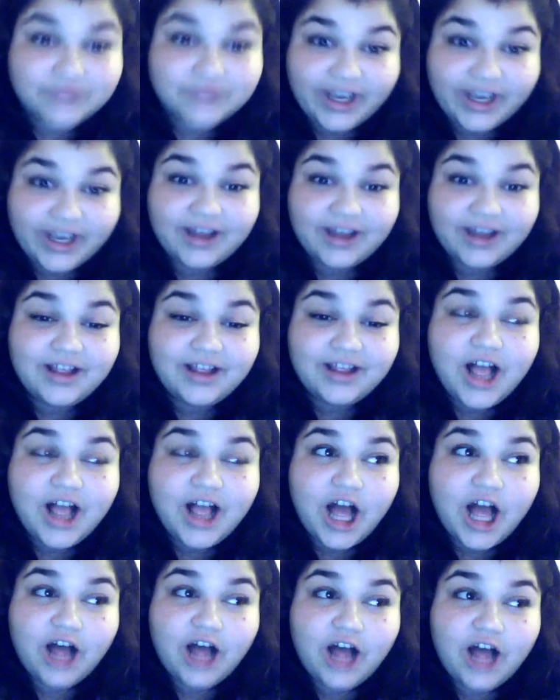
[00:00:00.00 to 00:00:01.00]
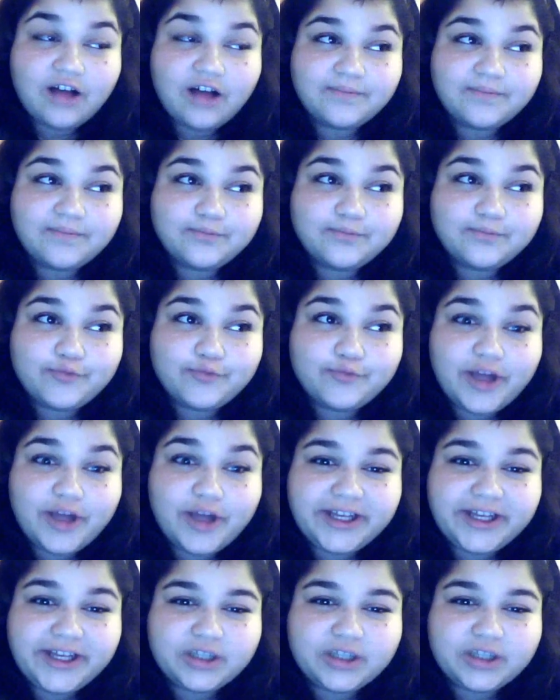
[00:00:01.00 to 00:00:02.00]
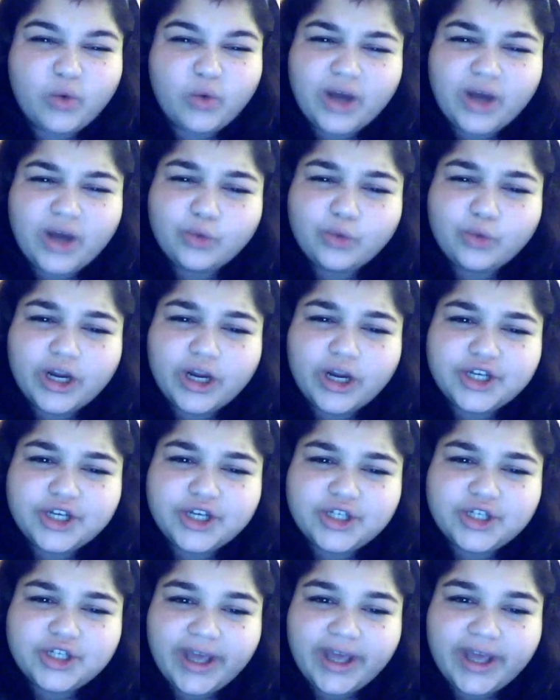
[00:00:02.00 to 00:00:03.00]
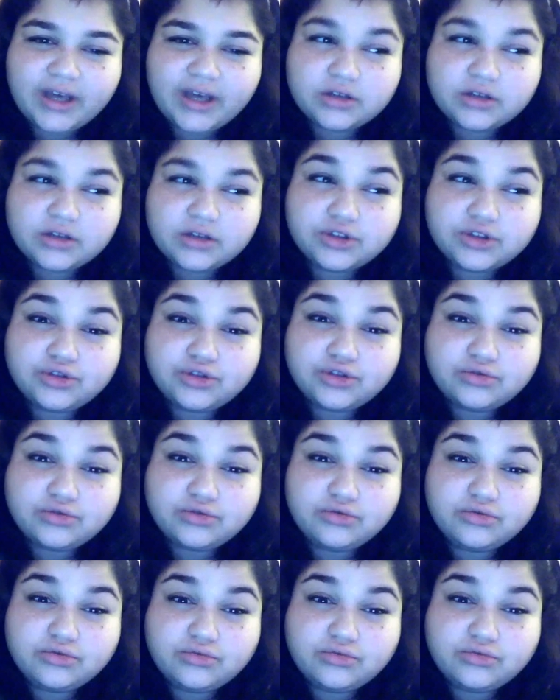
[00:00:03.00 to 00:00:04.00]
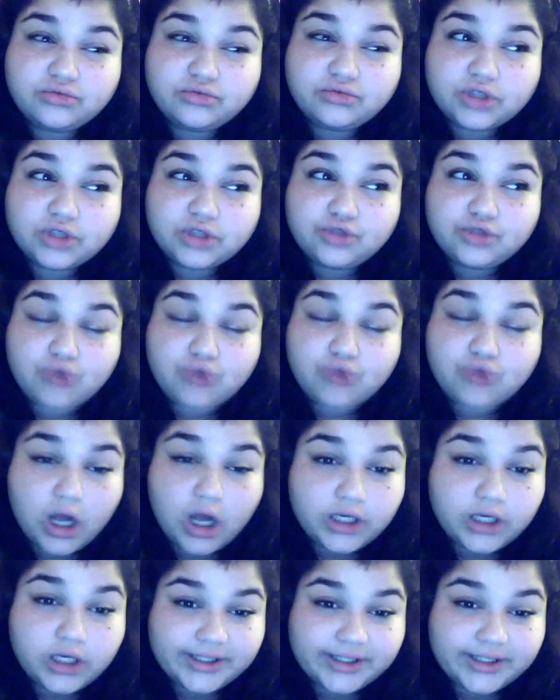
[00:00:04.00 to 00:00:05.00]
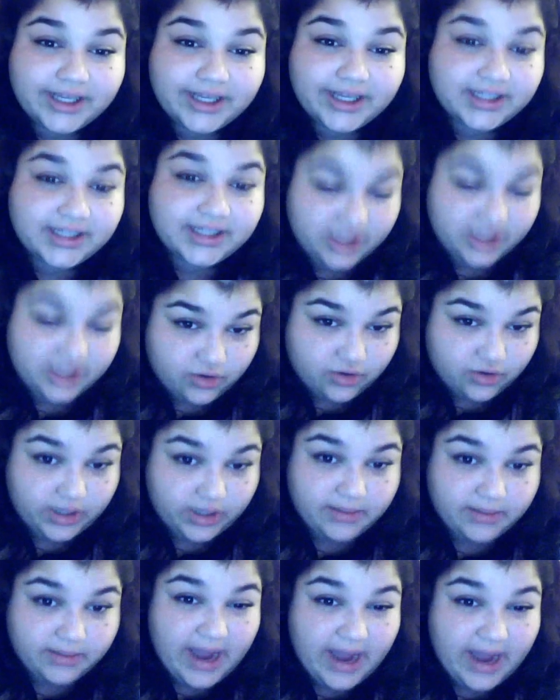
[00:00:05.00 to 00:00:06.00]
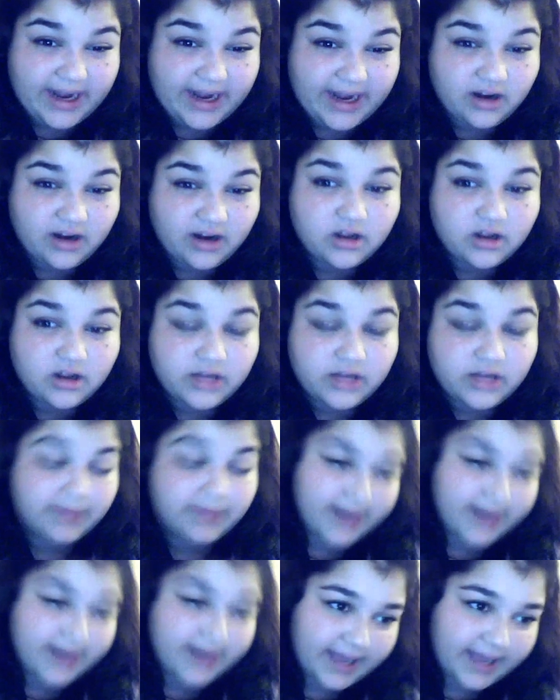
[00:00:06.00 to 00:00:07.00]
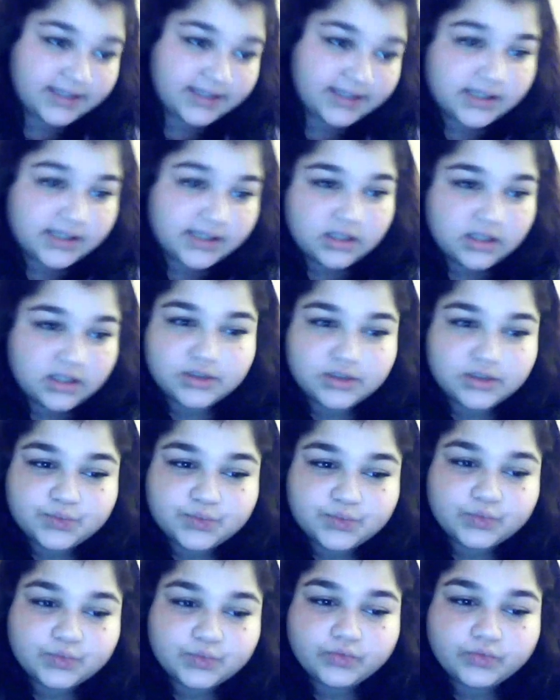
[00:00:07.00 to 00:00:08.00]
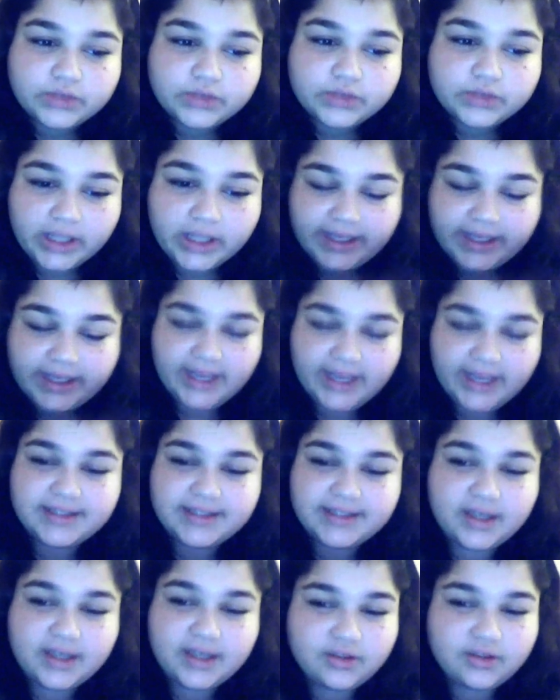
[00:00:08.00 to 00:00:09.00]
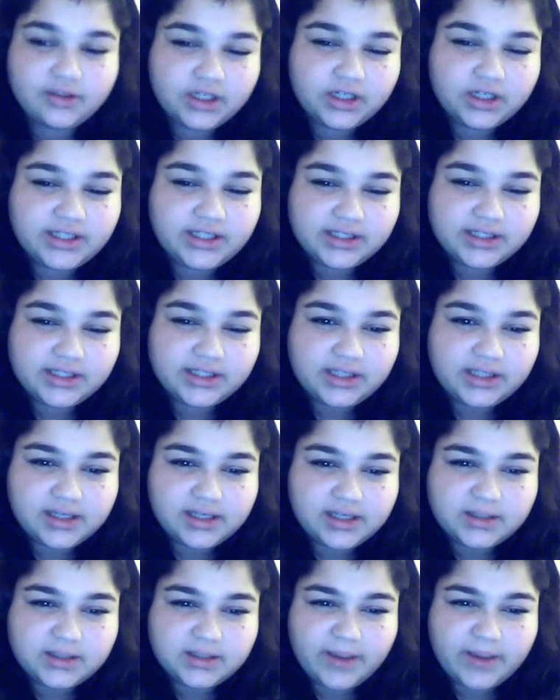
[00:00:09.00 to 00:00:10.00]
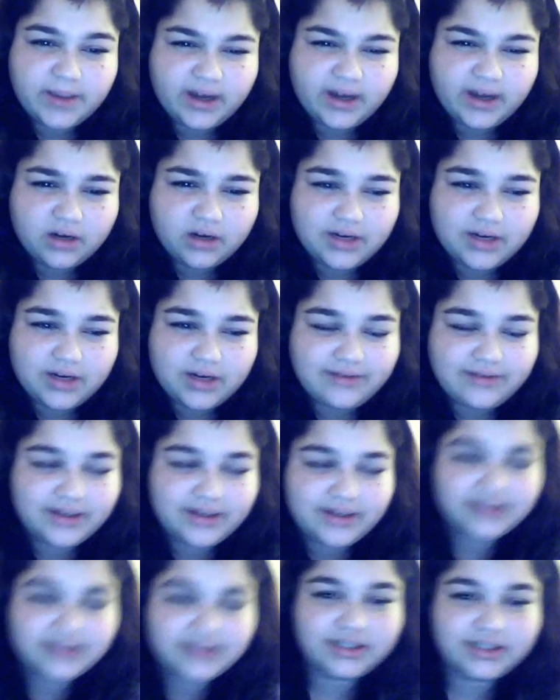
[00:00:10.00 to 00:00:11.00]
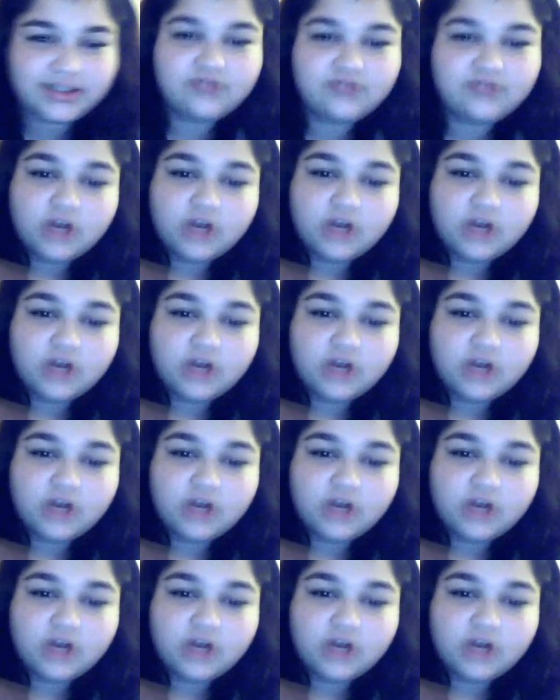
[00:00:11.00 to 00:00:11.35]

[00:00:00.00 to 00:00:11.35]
Yeah. But like the one where like the trunk is like see-through, like mine, like my dad's. Like he has like a 360 spider or whatever, and it's like the